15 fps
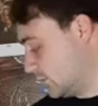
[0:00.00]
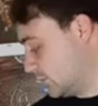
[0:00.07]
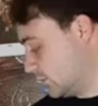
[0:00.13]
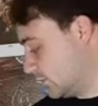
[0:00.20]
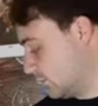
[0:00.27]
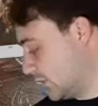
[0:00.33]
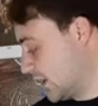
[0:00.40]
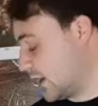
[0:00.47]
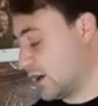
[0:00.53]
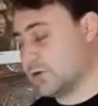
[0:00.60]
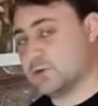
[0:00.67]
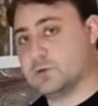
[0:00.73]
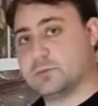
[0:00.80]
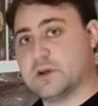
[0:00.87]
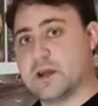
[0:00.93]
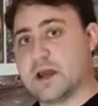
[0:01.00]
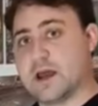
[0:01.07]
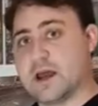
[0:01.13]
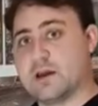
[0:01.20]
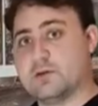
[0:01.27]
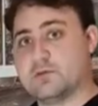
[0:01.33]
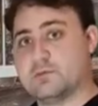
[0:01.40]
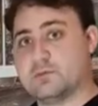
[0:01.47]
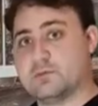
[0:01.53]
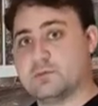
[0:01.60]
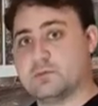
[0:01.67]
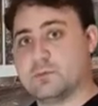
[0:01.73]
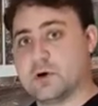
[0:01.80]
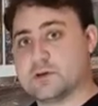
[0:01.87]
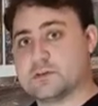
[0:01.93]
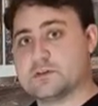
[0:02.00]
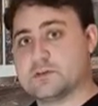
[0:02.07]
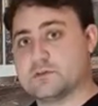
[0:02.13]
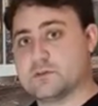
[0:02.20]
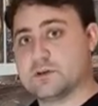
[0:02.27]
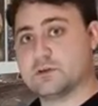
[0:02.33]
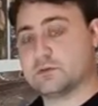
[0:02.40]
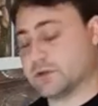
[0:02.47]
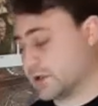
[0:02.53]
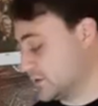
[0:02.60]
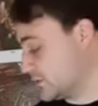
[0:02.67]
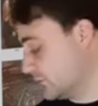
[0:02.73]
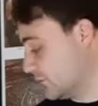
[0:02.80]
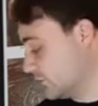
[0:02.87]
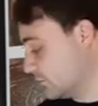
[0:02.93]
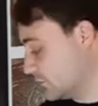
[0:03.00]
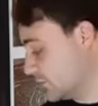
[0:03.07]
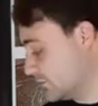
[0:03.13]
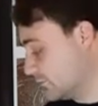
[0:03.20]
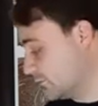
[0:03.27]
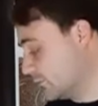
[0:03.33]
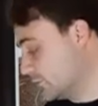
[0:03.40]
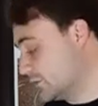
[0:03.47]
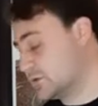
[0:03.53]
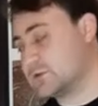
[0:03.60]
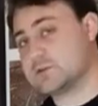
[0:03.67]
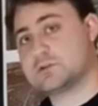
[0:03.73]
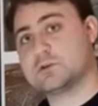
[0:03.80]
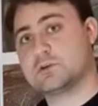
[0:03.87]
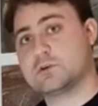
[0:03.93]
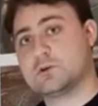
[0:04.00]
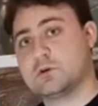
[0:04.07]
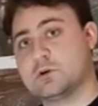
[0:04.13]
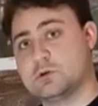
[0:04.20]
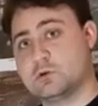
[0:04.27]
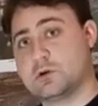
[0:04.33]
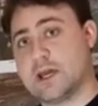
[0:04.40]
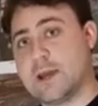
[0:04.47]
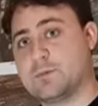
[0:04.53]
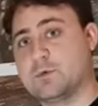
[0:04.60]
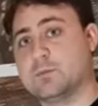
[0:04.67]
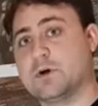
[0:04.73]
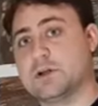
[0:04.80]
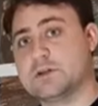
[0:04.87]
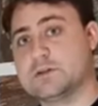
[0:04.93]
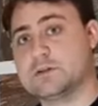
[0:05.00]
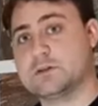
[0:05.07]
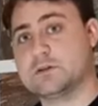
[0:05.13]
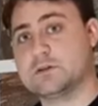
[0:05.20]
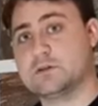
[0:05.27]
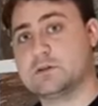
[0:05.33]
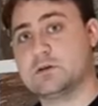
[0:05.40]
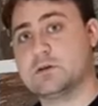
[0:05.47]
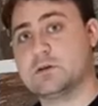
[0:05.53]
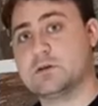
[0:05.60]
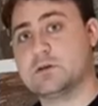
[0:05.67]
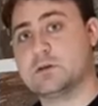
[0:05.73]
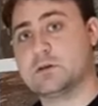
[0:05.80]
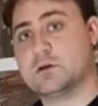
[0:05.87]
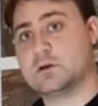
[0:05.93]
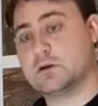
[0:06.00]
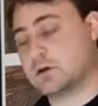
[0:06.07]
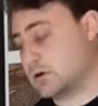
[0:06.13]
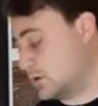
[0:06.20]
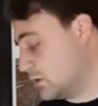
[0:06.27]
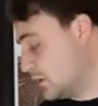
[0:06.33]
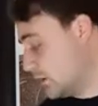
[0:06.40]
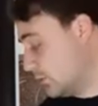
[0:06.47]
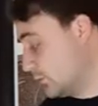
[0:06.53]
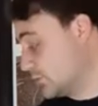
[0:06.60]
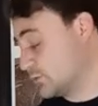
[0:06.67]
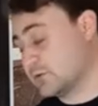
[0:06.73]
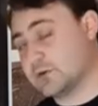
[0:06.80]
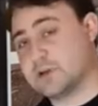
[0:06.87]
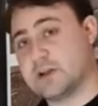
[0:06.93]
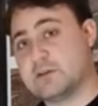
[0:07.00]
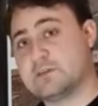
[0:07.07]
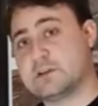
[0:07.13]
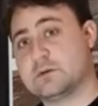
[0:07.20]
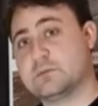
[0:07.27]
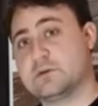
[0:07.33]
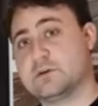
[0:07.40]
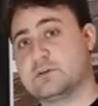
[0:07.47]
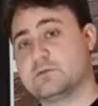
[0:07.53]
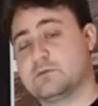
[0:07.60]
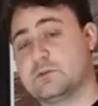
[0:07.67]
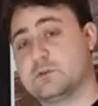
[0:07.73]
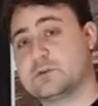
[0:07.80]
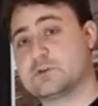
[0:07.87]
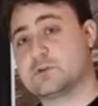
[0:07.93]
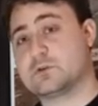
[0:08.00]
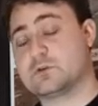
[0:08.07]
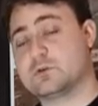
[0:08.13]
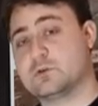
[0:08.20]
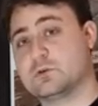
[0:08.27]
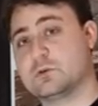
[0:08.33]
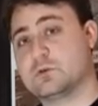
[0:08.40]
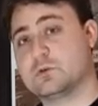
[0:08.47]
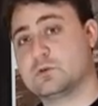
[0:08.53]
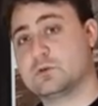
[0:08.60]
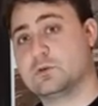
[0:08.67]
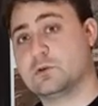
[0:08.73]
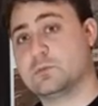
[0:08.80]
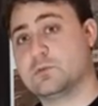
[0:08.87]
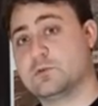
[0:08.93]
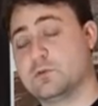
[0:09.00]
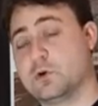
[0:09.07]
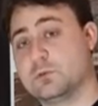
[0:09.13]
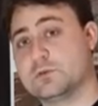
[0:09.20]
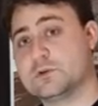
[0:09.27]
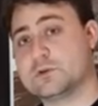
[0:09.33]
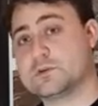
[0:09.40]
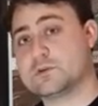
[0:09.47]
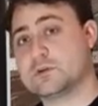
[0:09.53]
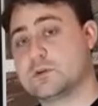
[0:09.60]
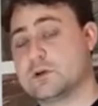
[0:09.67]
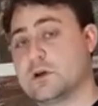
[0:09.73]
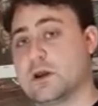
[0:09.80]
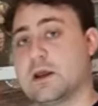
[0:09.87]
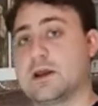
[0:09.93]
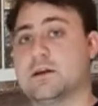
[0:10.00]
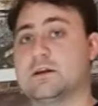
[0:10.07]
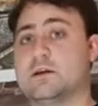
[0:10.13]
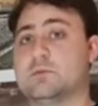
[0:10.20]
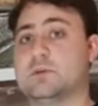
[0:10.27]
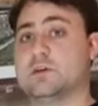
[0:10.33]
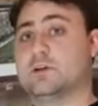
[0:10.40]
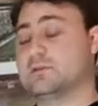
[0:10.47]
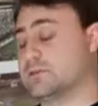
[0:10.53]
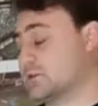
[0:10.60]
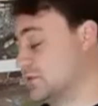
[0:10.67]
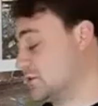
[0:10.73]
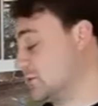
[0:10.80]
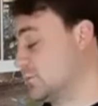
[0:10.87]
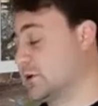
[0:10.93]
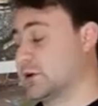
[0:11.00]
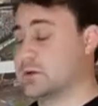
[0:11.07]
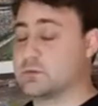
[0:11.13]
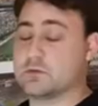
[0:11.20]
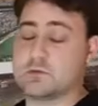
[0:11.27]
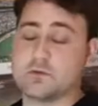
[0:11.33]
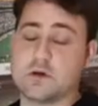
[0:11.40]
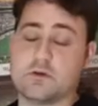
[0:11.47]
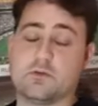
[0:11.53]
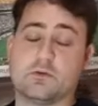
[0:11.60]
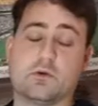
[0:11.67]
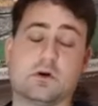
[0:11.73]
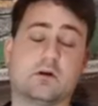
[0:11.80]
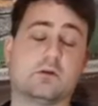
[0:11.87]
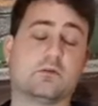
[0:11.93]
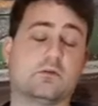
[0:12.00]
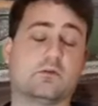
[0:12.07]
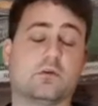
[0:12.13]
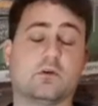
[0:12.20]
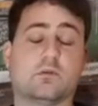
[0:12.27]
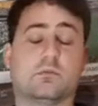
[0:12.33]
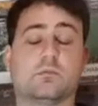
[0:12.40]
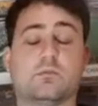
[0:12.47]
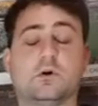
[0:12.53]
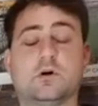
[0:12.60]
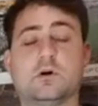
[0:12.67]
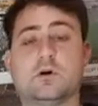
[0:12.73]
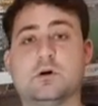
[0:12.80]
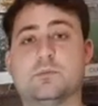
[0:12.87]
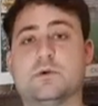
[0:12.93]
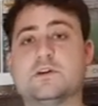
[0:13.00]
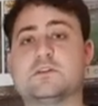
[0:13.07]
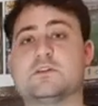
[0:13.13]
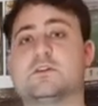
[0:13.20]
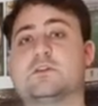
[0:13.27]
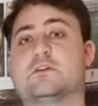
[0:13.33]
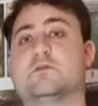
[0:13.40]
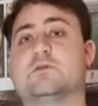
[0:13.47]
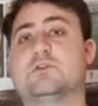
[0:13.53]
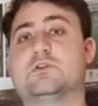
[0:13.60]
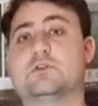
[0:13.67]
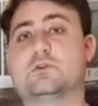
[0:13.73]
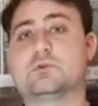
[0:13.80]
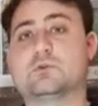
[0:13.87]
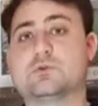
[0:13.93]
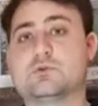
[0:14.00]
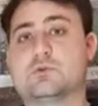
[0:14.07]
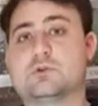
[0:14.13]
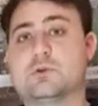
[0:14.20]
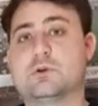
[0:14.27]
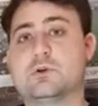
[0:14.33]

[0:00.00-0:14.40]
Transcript: the way how you behave, positively or negatively, will influence your capability, which will inevitably influence your performance. And he believes this is applicable to everyone, from business individuals,